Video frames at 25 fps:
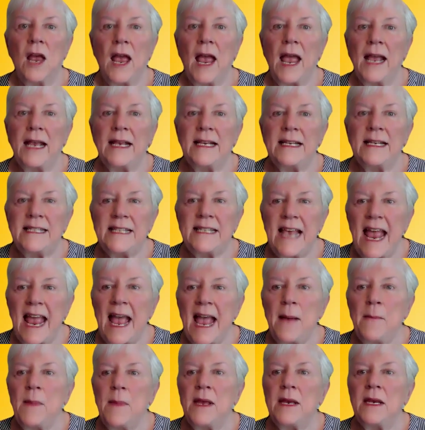
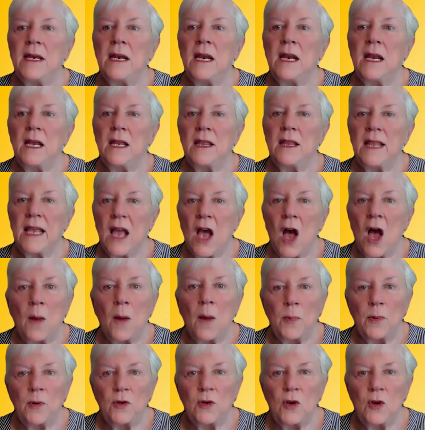examine the
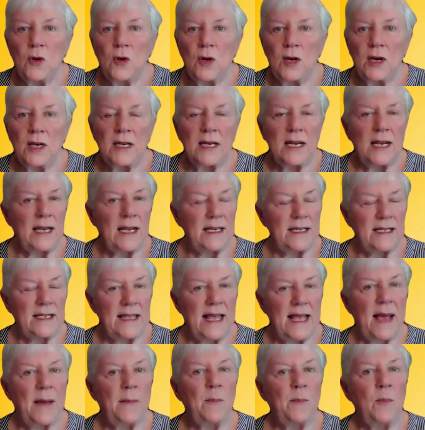opportunities
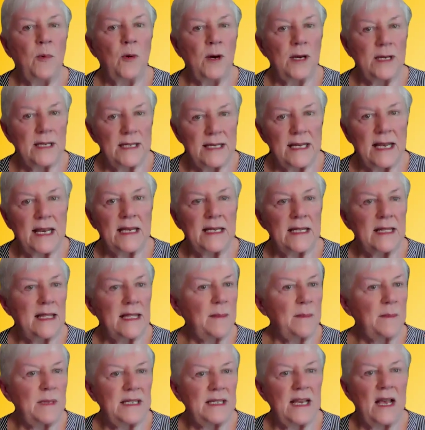that present
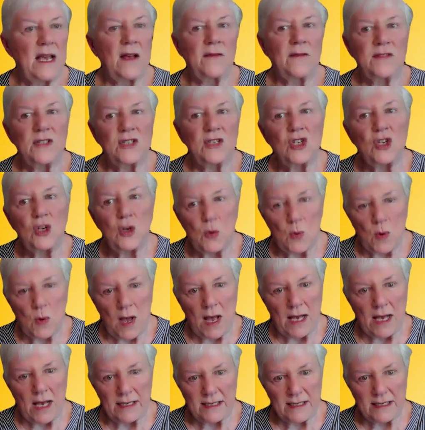themselves to
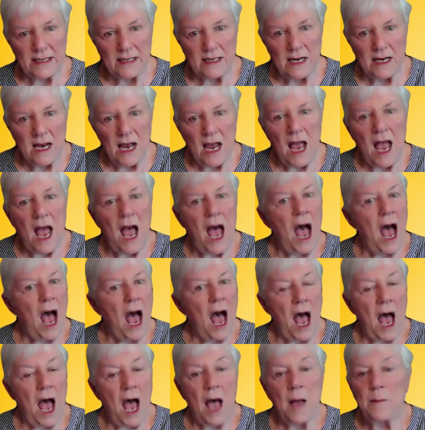us.
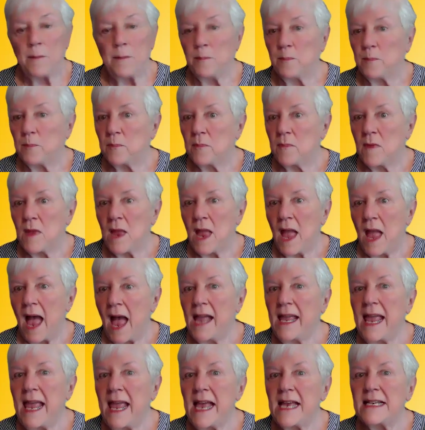I
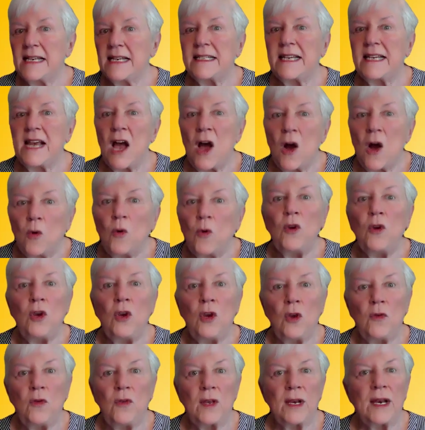can't tell
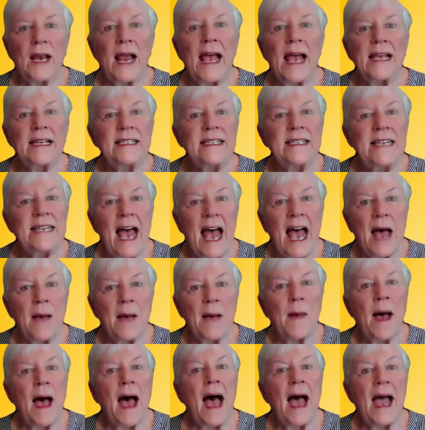you the last
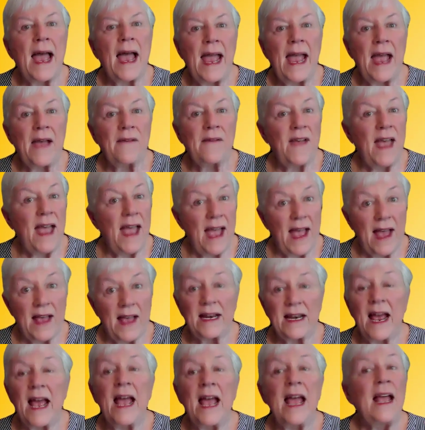time I have
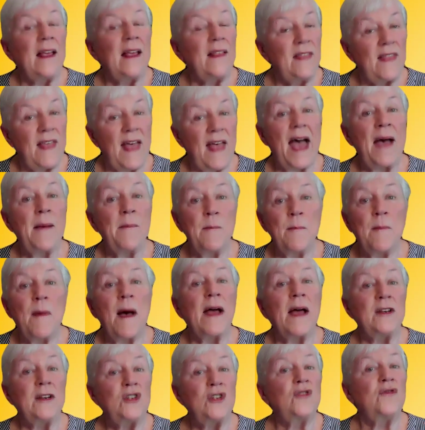had that
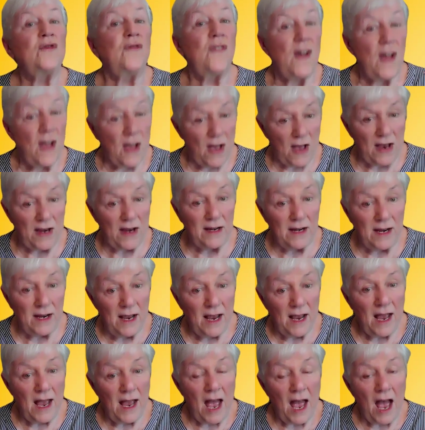much fun
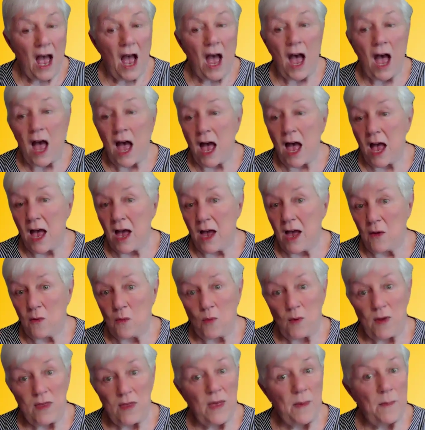
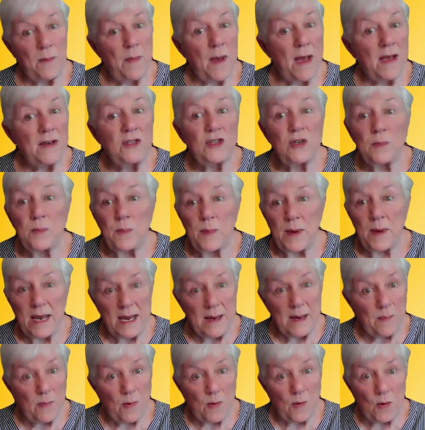with a bunch of
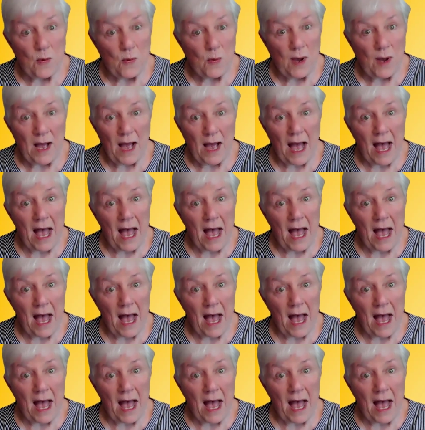people